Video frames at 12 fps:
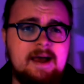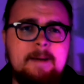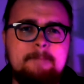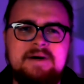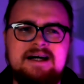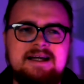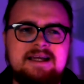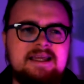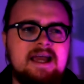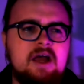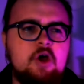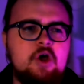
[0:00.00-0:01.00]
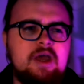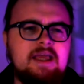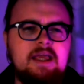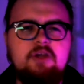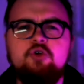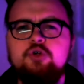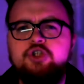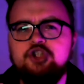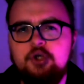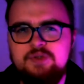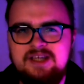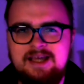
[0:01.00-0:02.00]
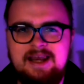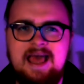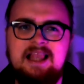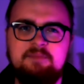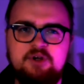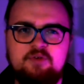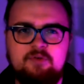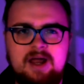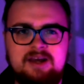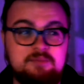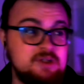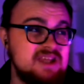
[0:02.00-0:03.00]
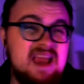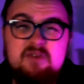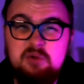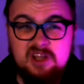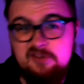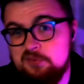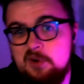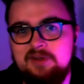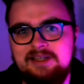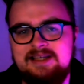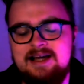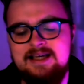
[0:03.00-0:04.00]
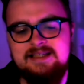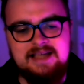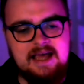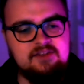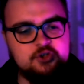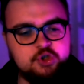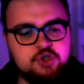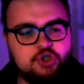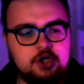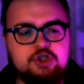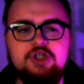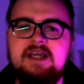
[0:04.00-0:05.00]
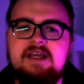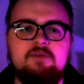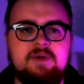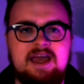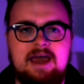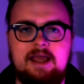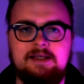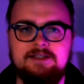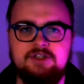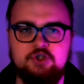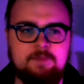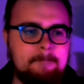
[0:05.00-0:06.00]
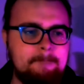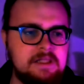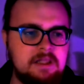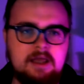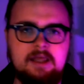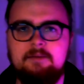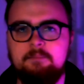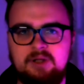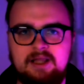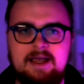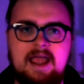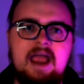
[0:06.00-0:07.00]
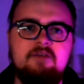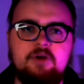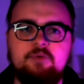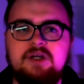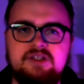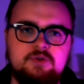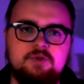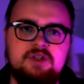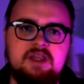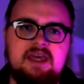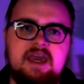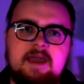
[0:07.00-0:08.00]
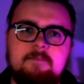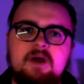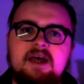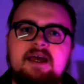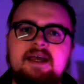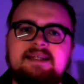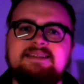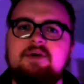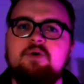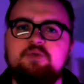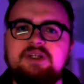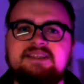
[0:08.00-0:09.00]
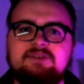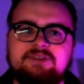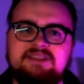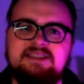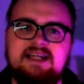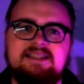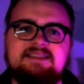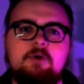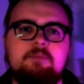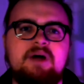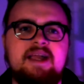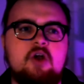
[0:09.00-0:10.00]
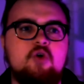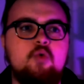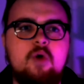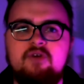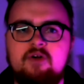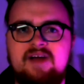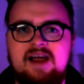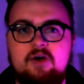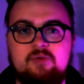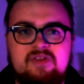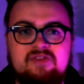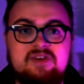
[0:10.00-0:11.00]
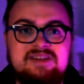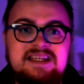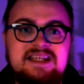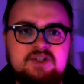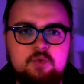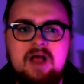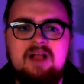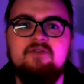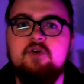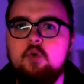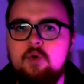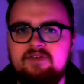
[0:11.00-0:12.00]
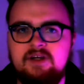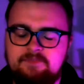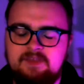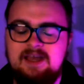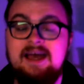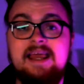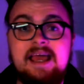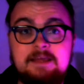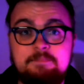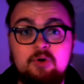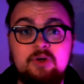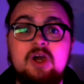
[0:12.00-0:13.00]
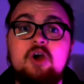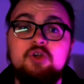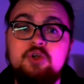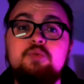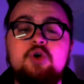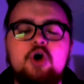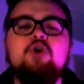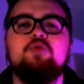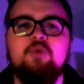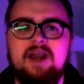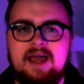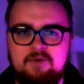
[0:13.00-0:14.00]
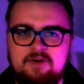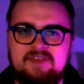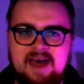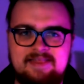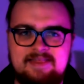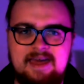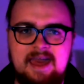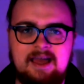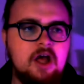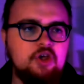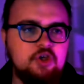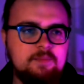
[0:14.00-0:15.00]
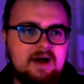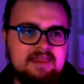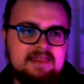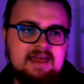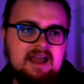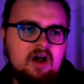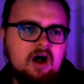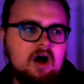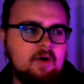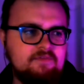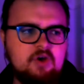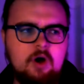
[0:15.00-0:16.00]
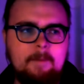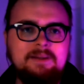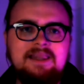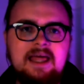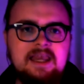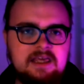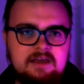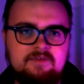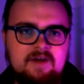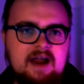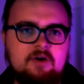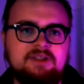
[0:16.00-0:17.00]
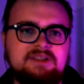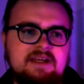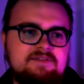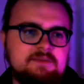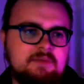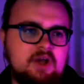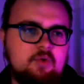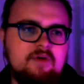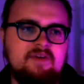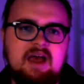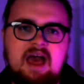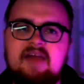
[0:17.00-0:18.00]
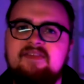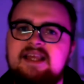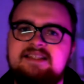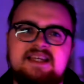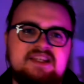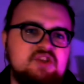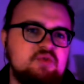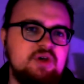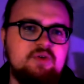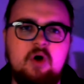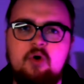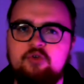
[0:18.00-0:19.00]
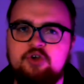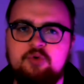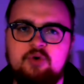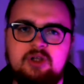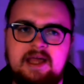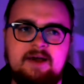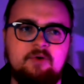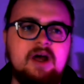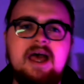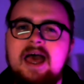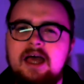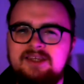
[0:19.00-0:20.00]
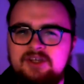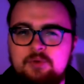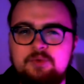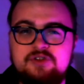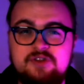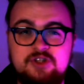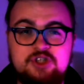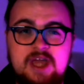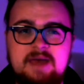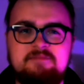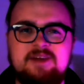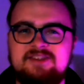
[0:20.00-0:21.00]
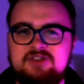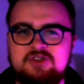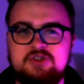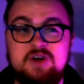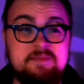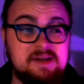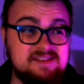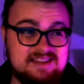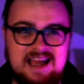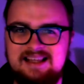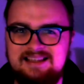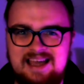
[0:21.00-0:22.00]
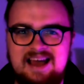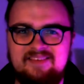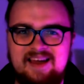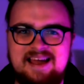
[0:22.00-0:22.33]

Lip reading: by introducing an element of randomness. Everyone loves rolling dice, and this is such an easy mechanic to just plug in and play. Every resource in the game is now a resource dice. You're buying a quiver of arrows, that's a d12 quiver. And at any point, you could run out of that thing. You might think, oh, I've got plenty of arrows left in my quiver, and then it takes 3 rolls and you're all out. And you as the GM get to describe exactly how that